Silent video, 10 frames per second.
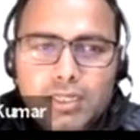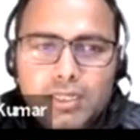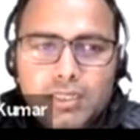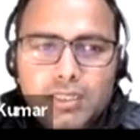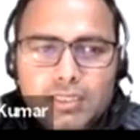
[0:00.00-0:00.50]
this
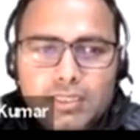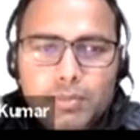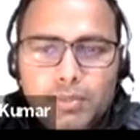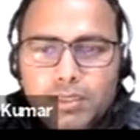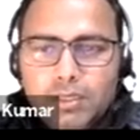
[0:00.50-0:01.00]
chapter
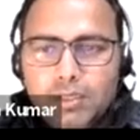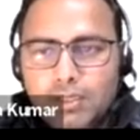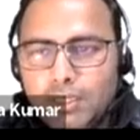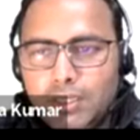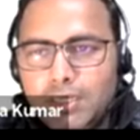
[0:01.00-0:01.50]

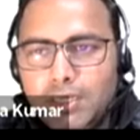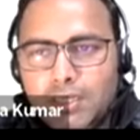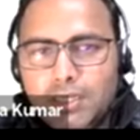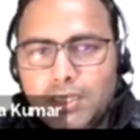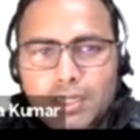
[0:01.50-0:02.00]
in
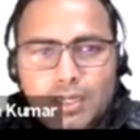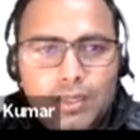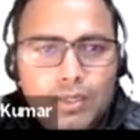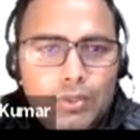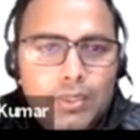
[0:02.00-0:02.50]
detail.
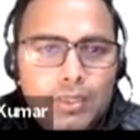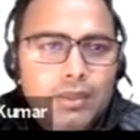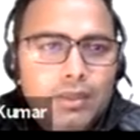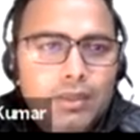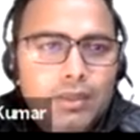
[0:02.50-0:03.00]
Okay,
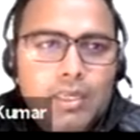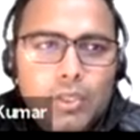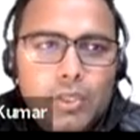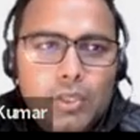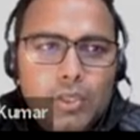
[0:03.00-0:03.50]

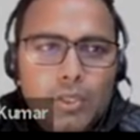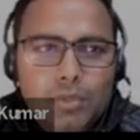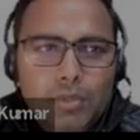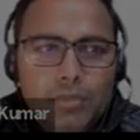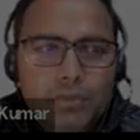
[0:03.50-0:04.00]
thank you very
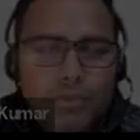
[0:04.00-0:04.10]
much for your